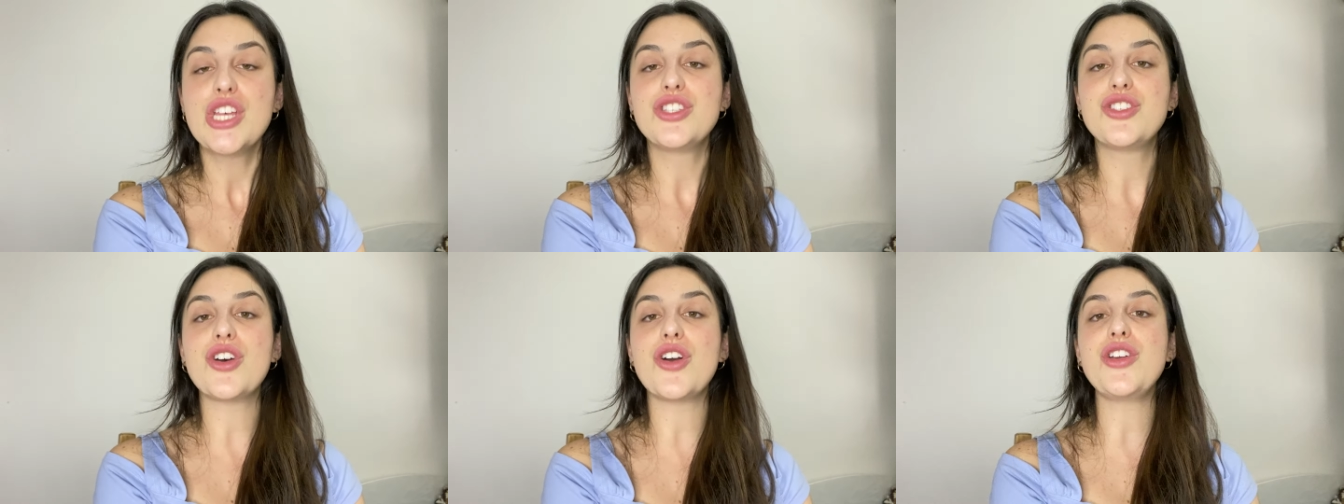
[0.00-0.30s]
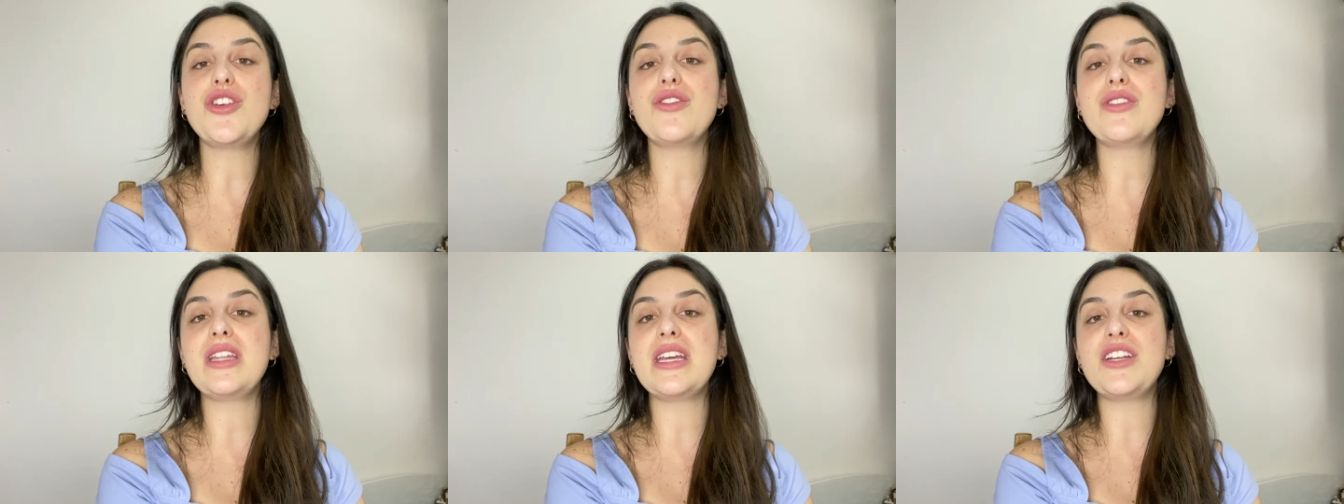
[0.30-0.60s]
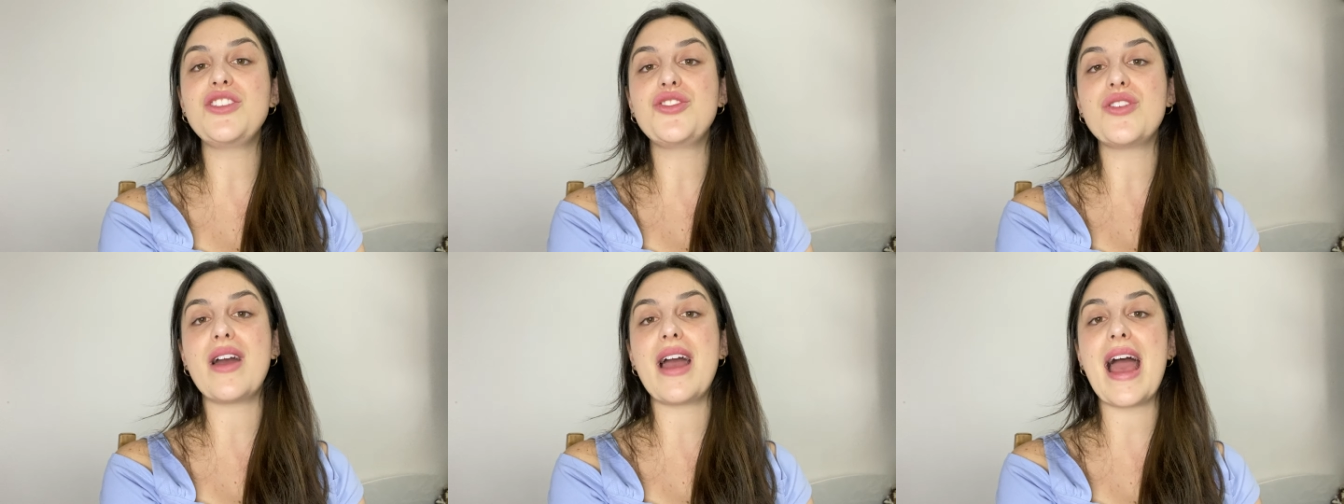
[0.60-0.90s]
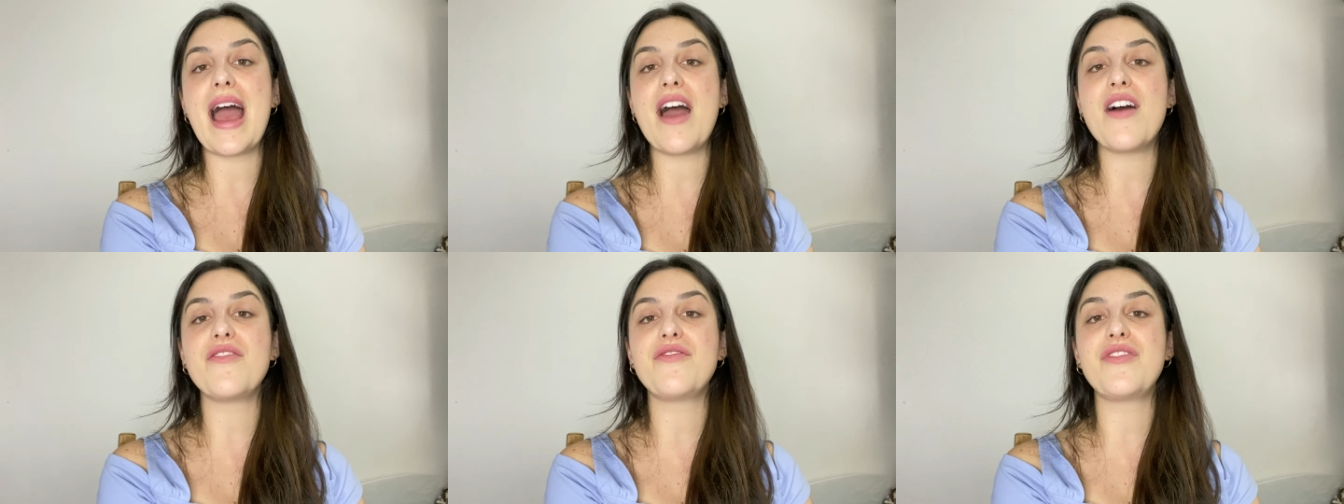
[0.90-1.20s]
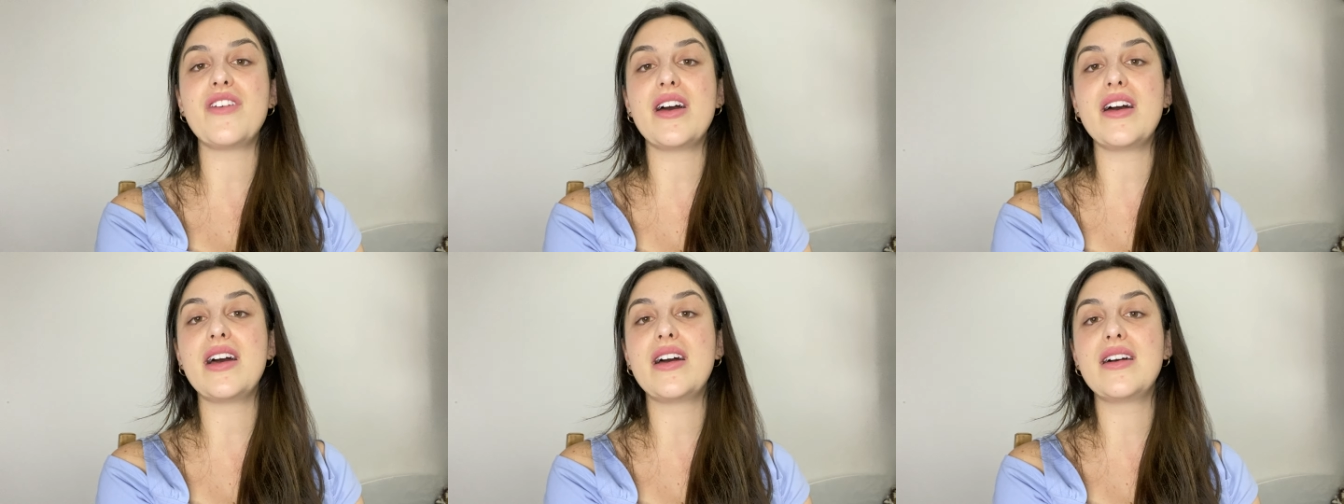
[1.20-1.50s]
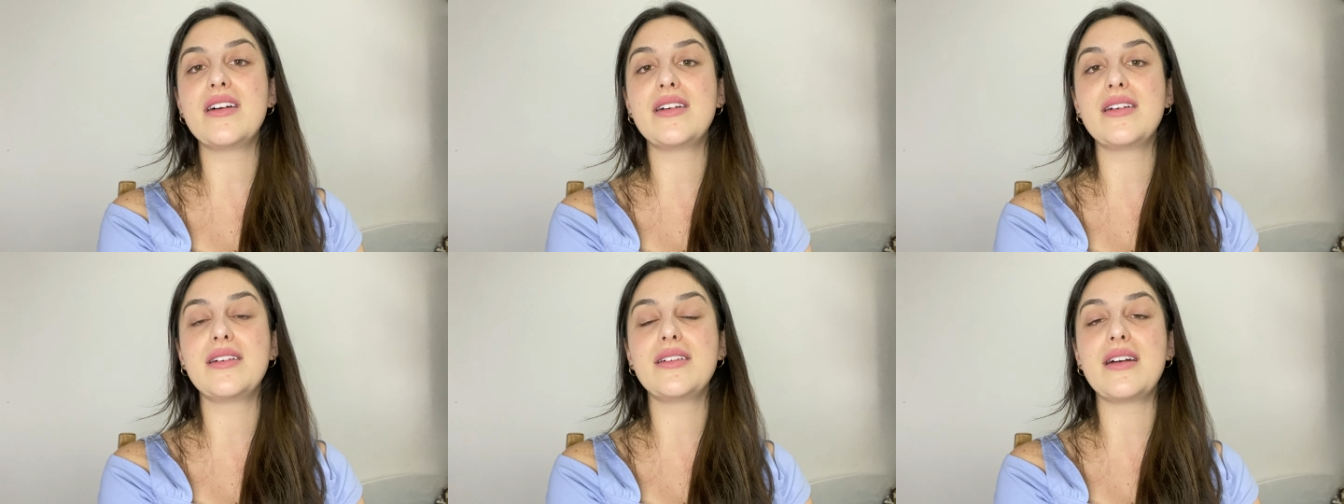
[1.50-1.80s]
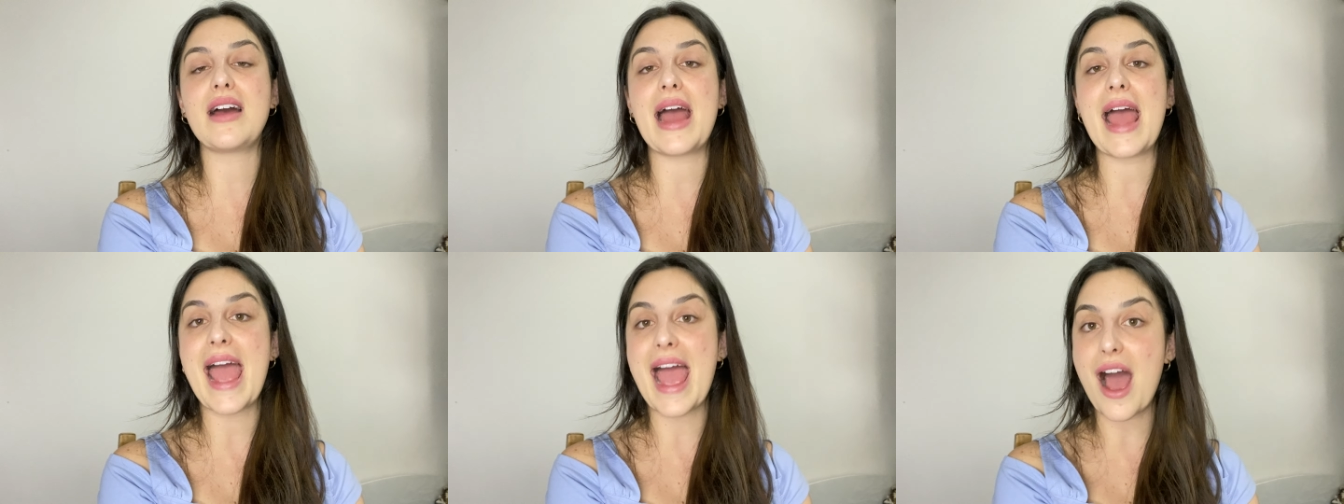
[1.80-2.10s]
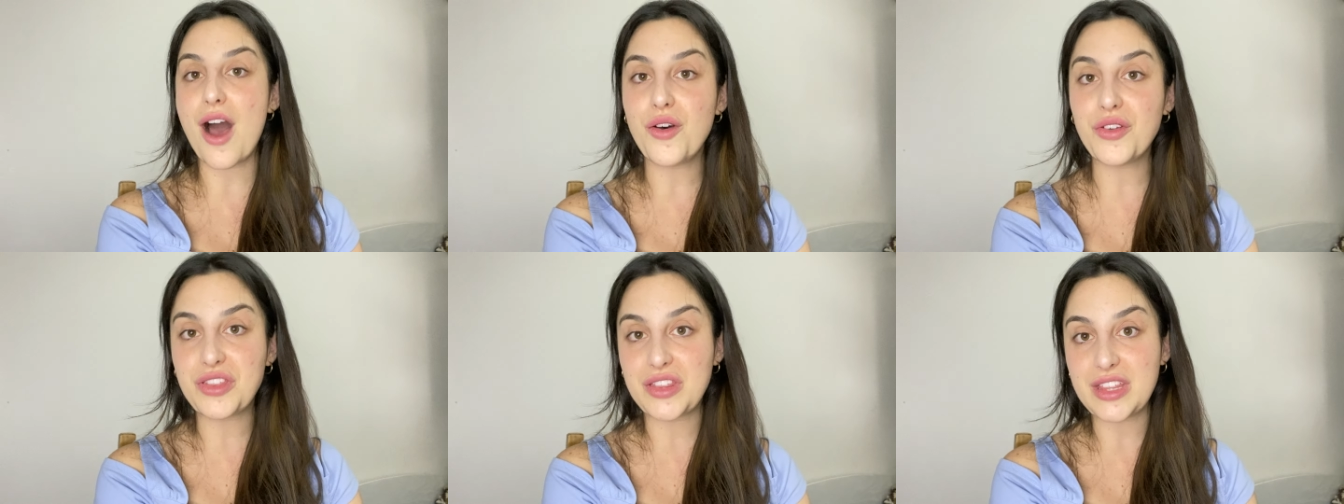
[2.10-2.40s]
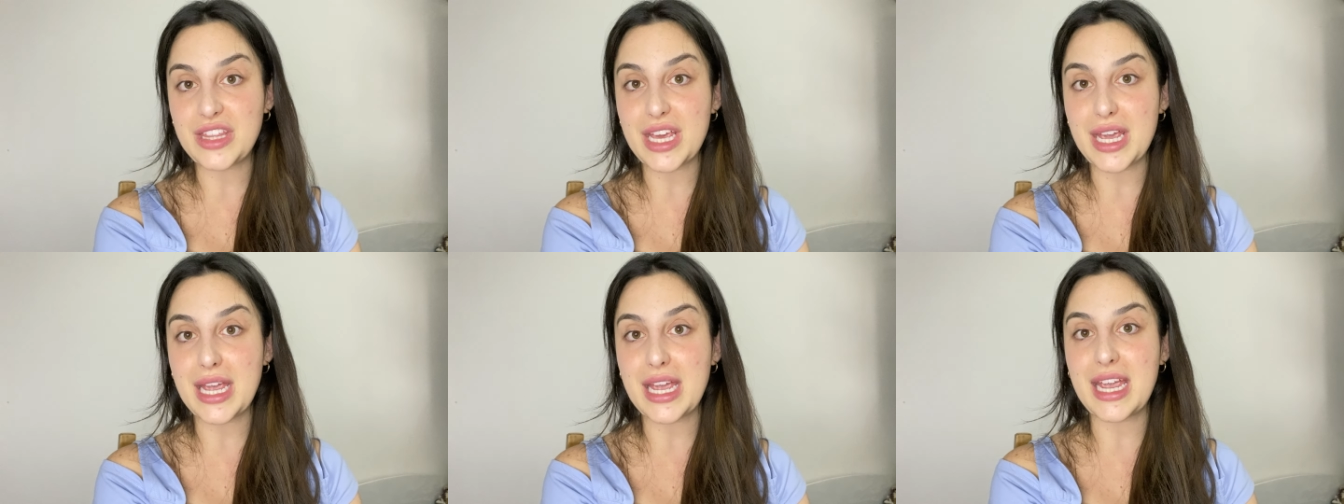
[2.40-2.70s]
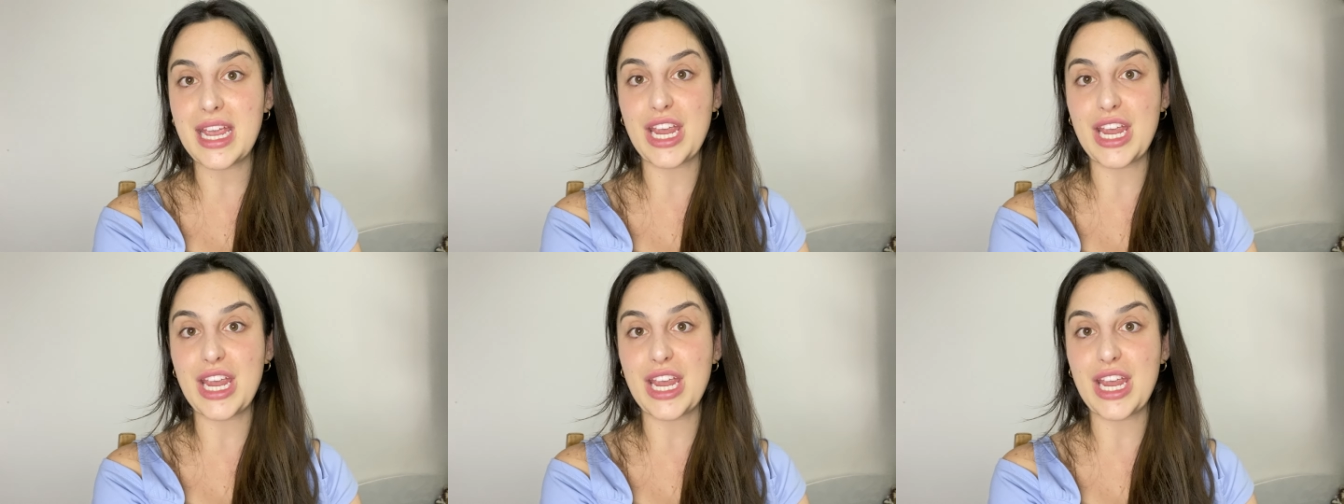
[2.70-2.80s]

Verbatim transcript: So you need to have a healthy